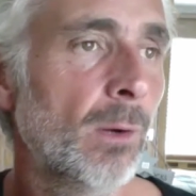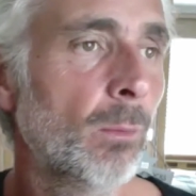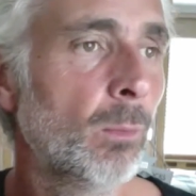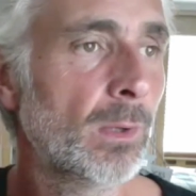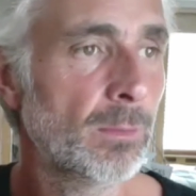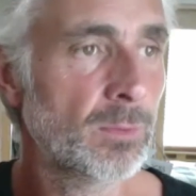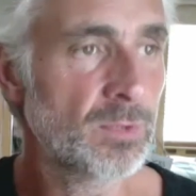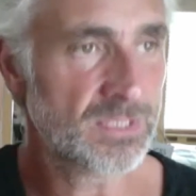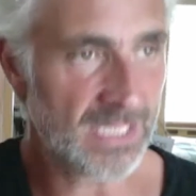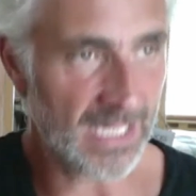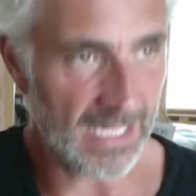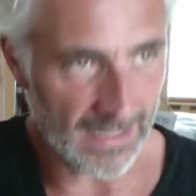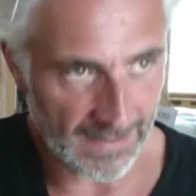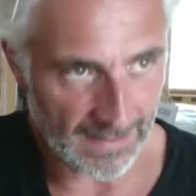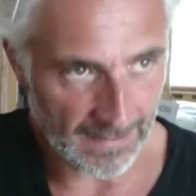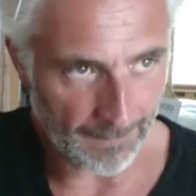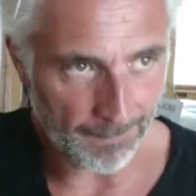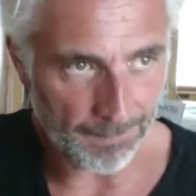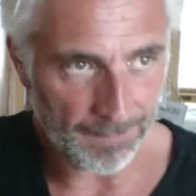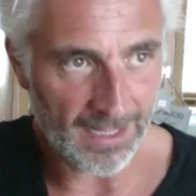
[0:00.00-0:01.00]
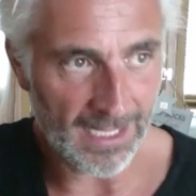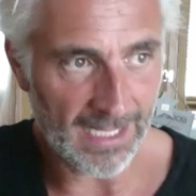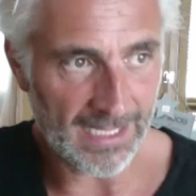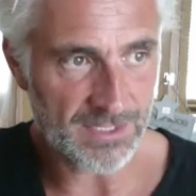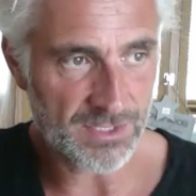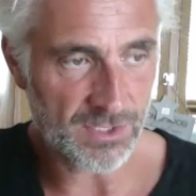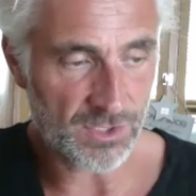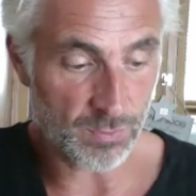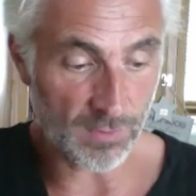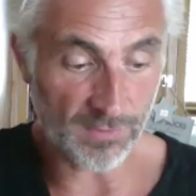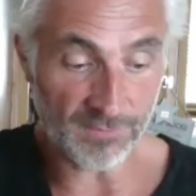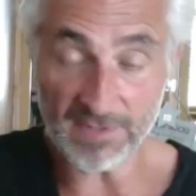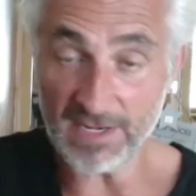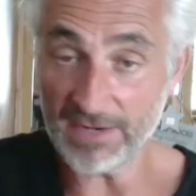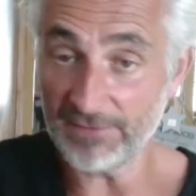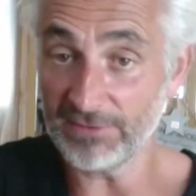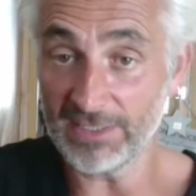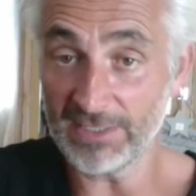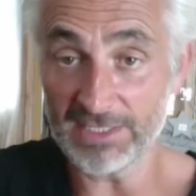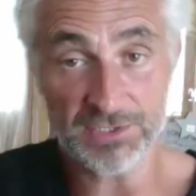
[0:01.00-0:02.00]
we was getting it in place because we've
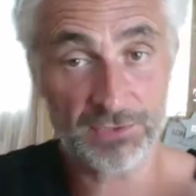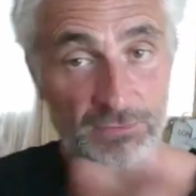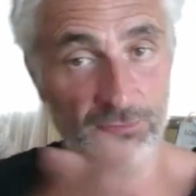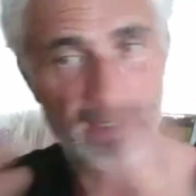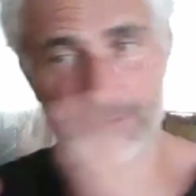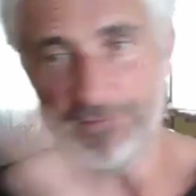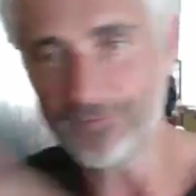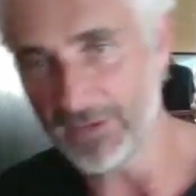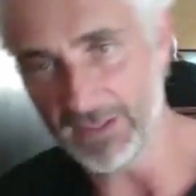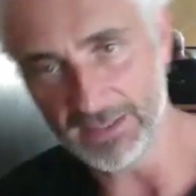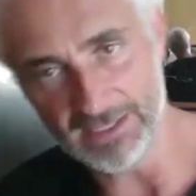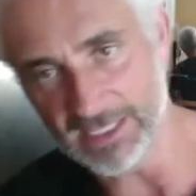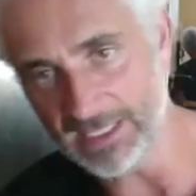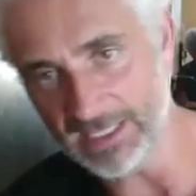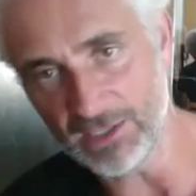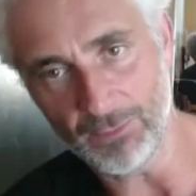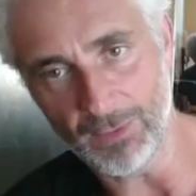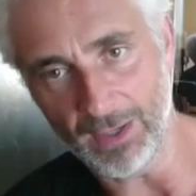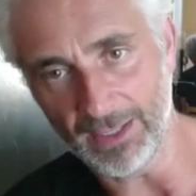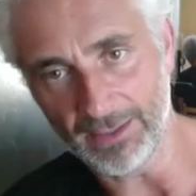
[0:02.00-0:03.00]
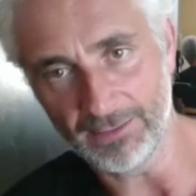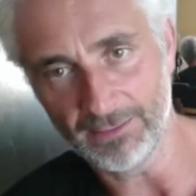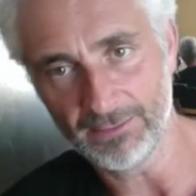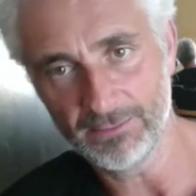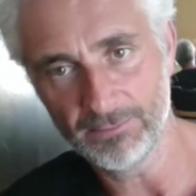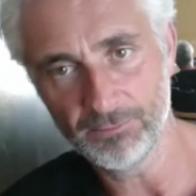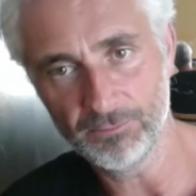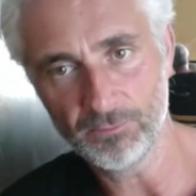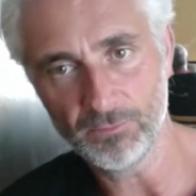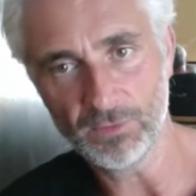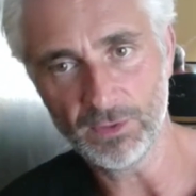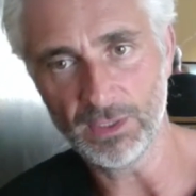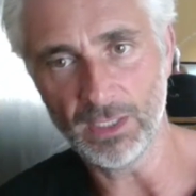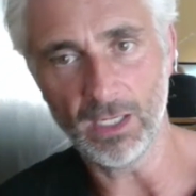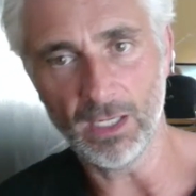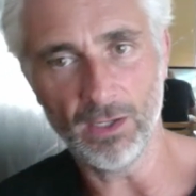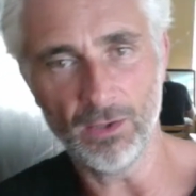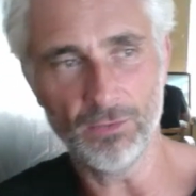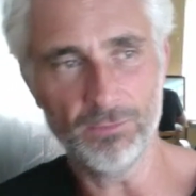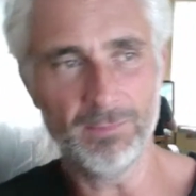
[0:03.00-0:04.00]
never had to refund anyone. You
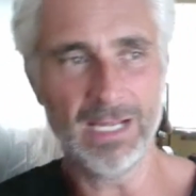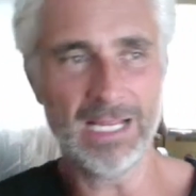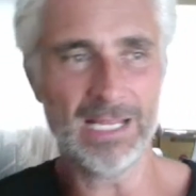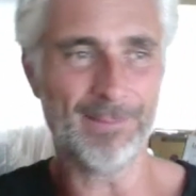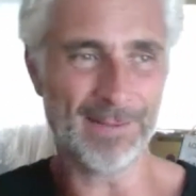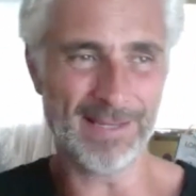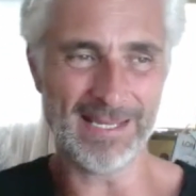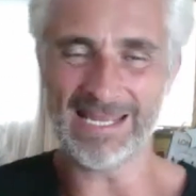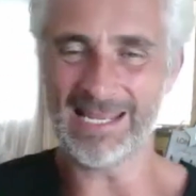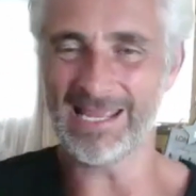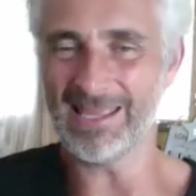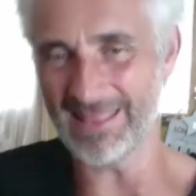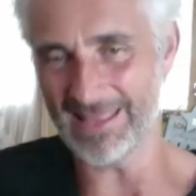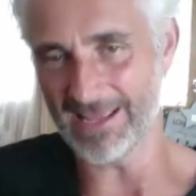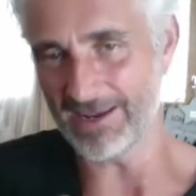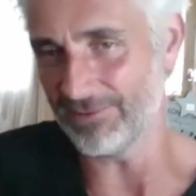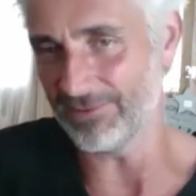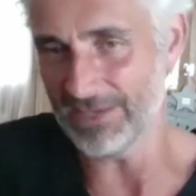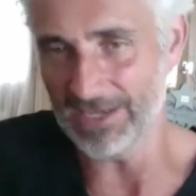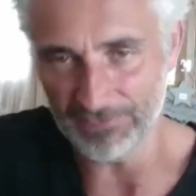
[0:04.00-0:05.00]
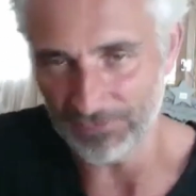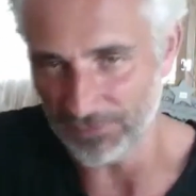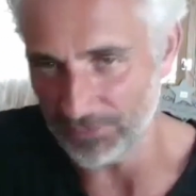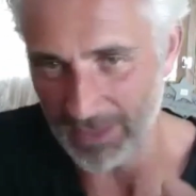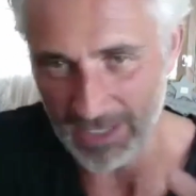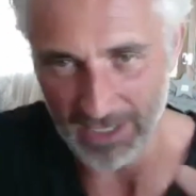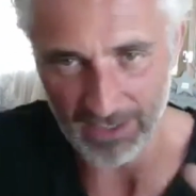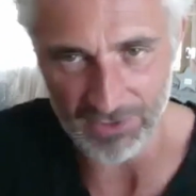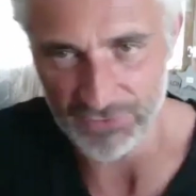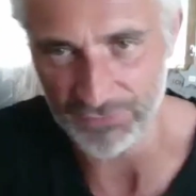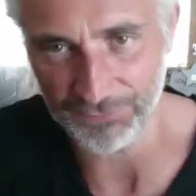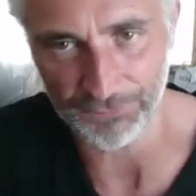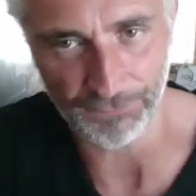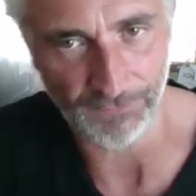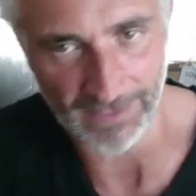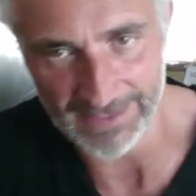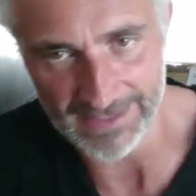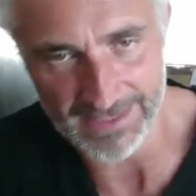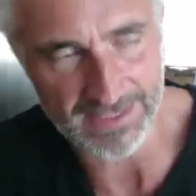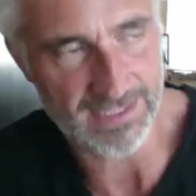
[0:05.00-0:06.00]
know, maybe here, there, and everywhere as
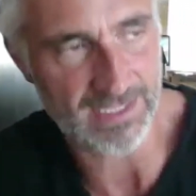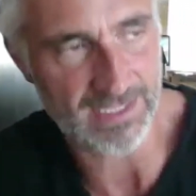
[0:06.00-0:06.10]
friends,